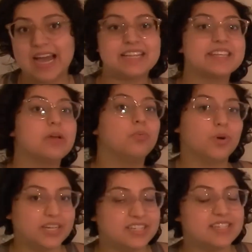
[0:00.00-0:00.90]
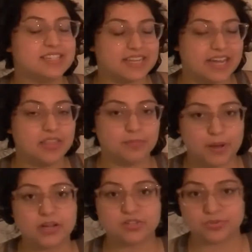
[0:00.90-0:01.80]
asking what is inside the
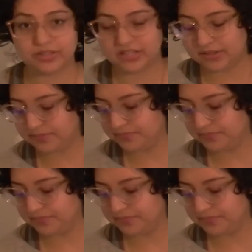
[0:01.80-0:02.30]
box really.